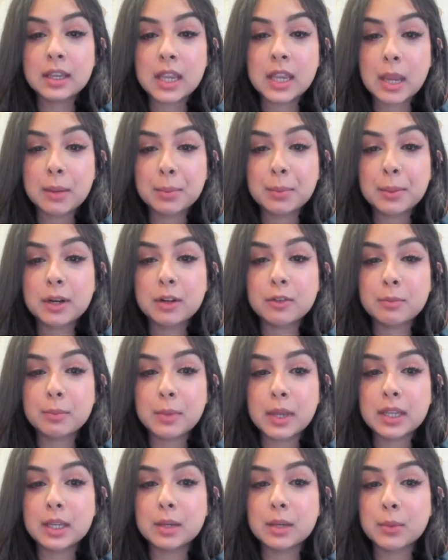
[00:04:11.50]
capable of
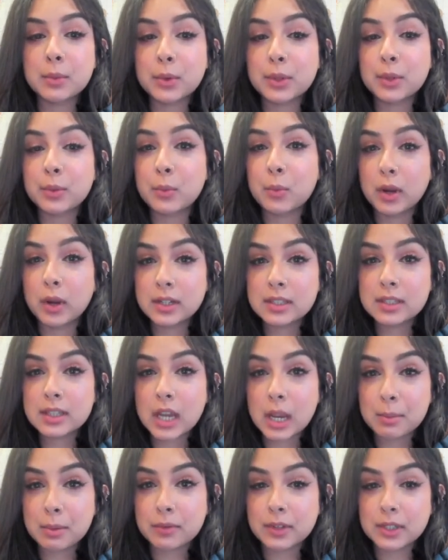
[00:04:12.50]
making more than one
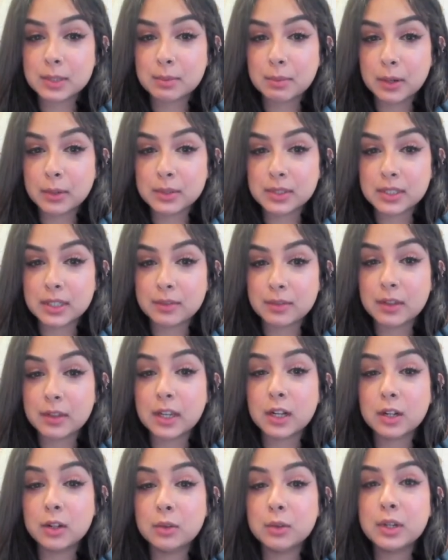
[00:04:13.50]
type of explosive,
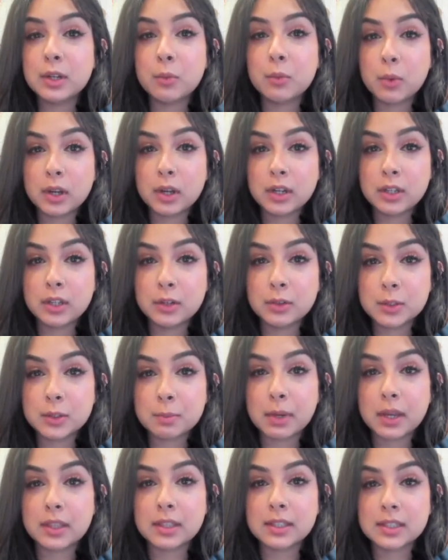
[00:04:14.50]
including one
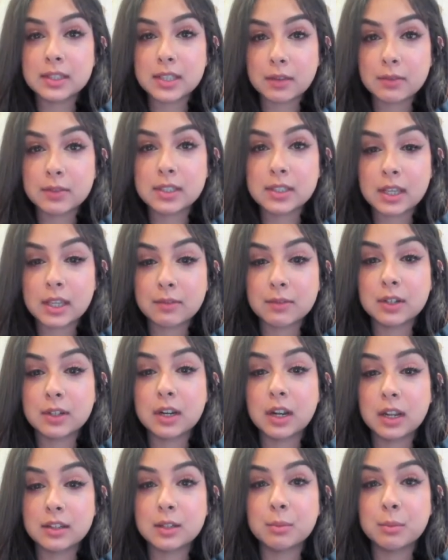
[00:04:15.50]
used by the 7/7
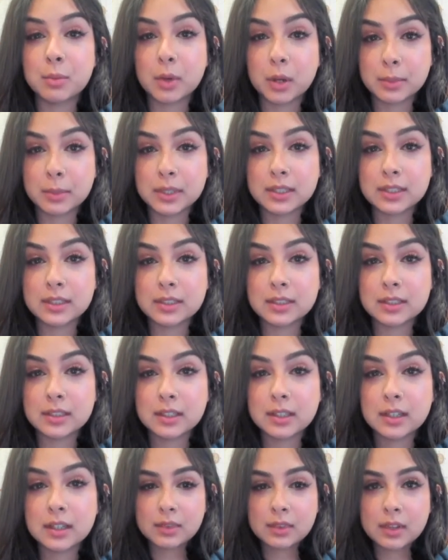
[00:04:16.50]
London bombers.
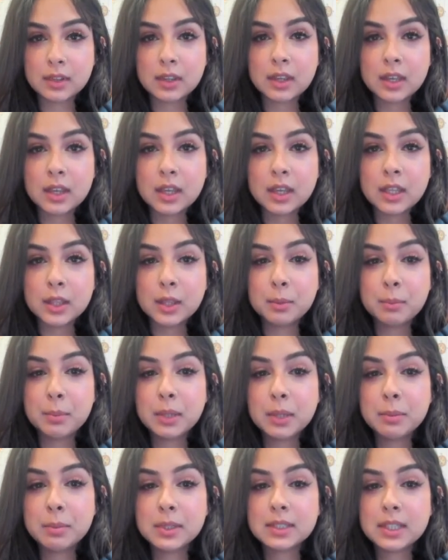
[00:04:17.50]
The
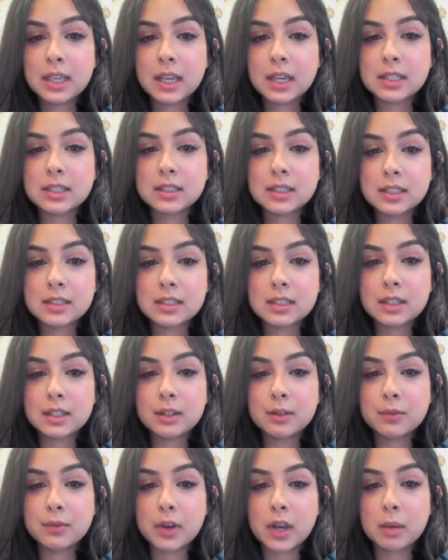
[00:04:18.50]
BBC has since
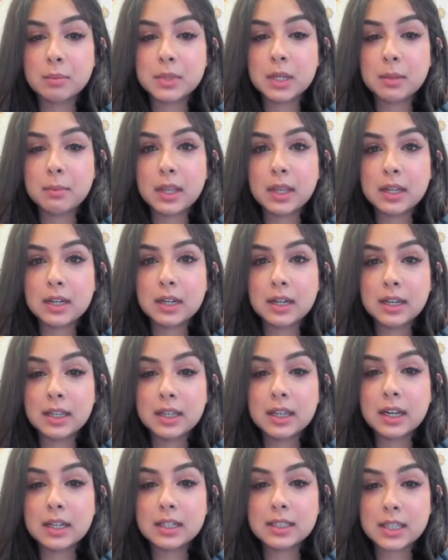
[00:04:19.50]
confirmed he made a
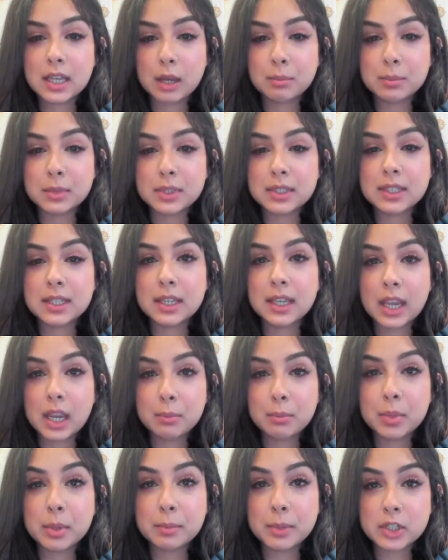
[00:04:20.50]
legal attempt to
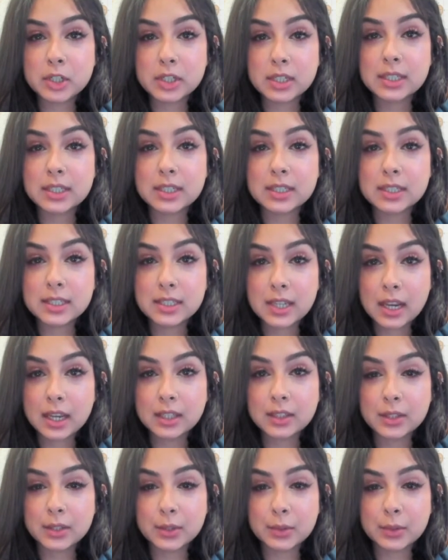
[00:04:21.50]
gain permission to stay
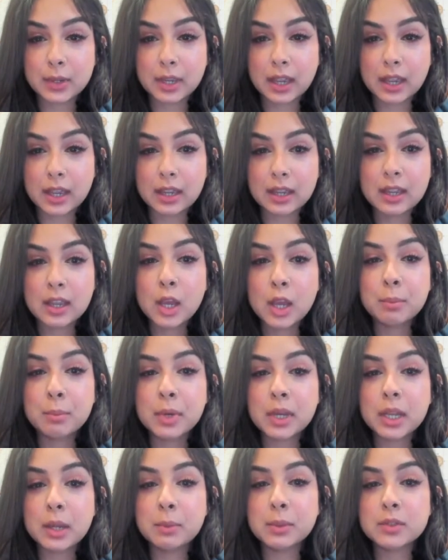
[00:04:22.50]
in the UK,
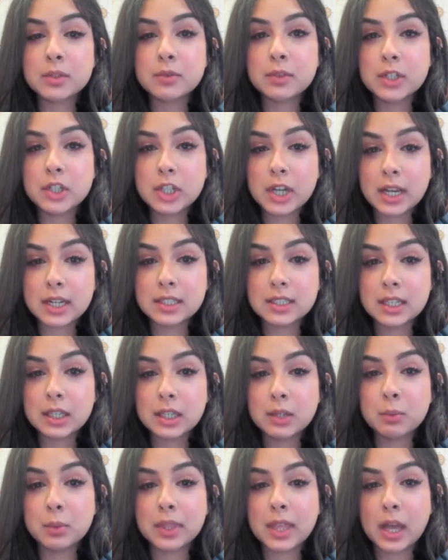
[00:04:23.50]
but it was
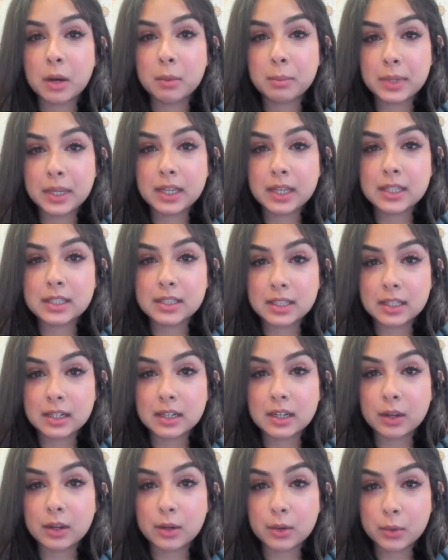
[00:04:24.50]
rejected without being
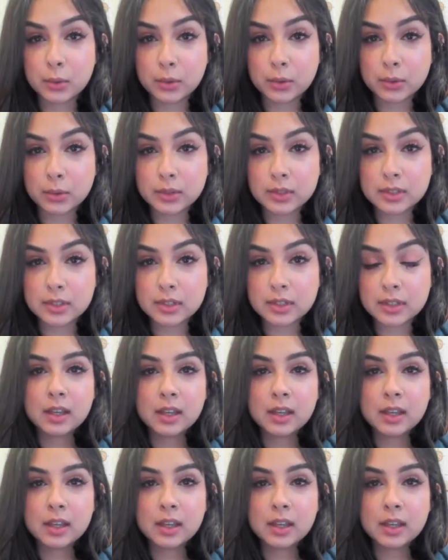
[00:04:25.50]
considered in court.